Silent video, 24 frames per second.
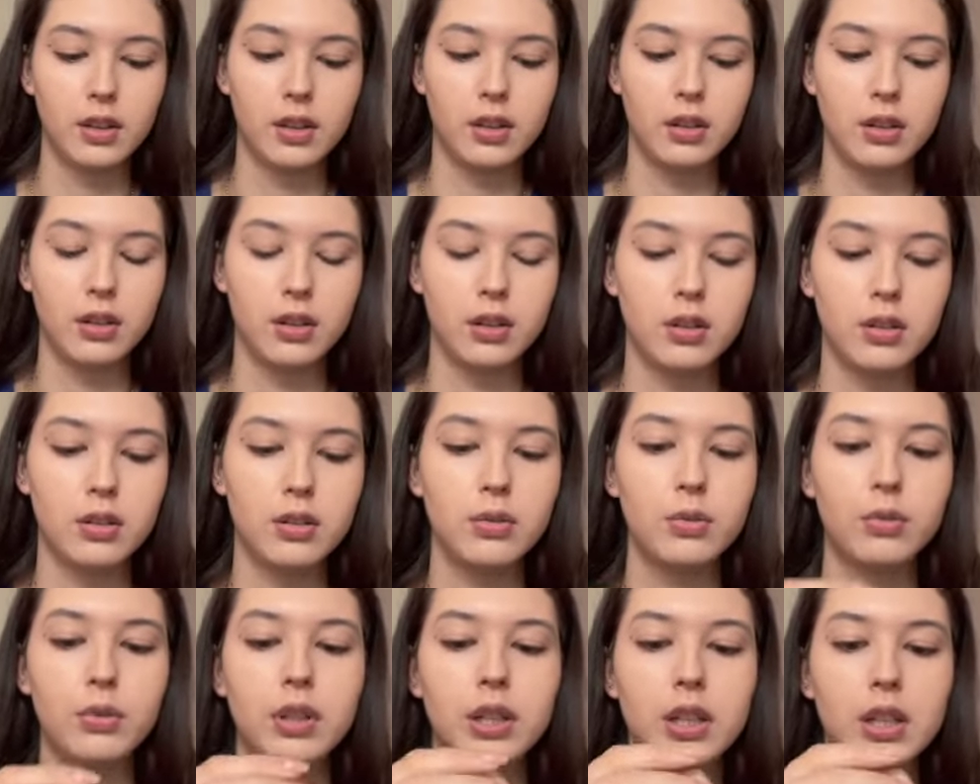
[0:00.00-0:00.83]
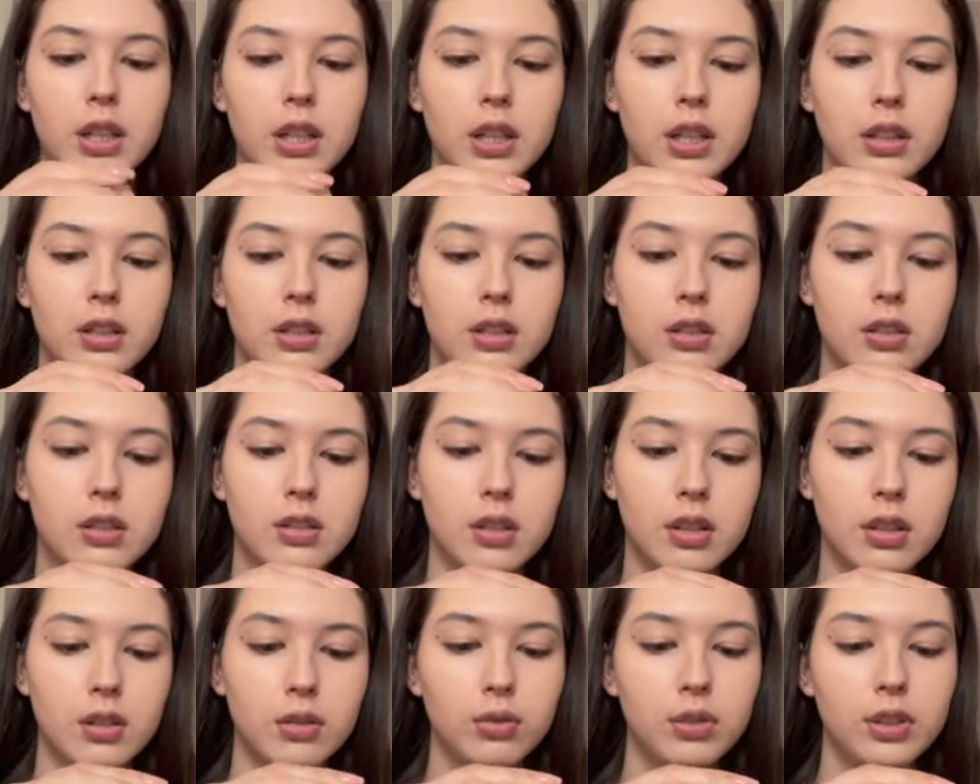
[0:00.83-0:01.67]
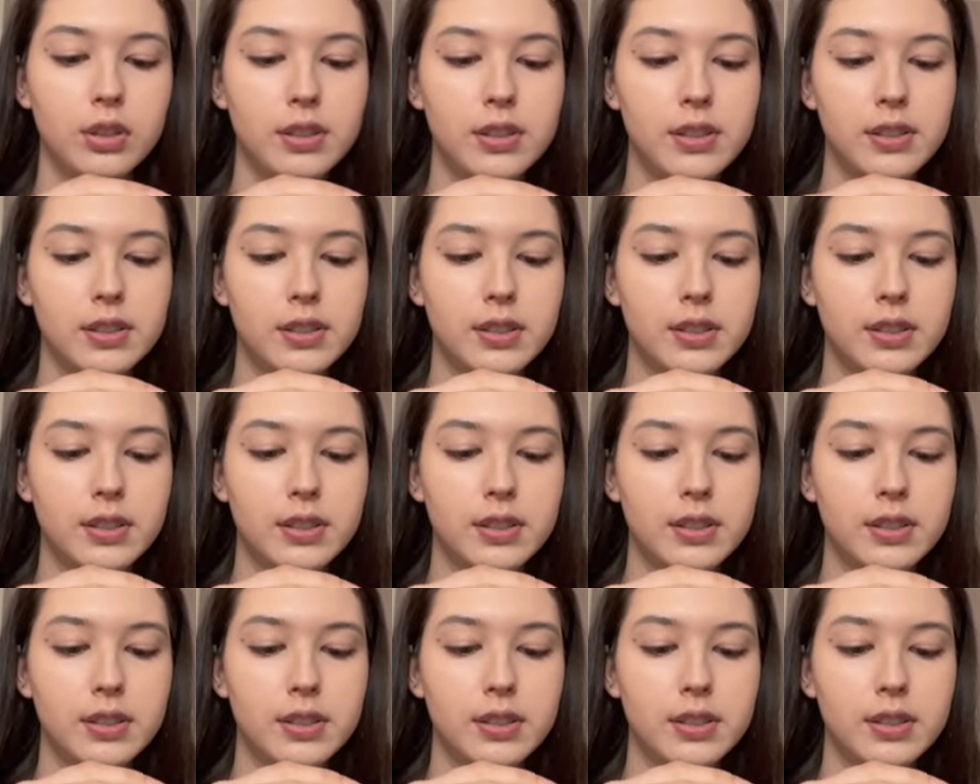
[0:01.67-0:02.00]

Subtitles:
know it. So this is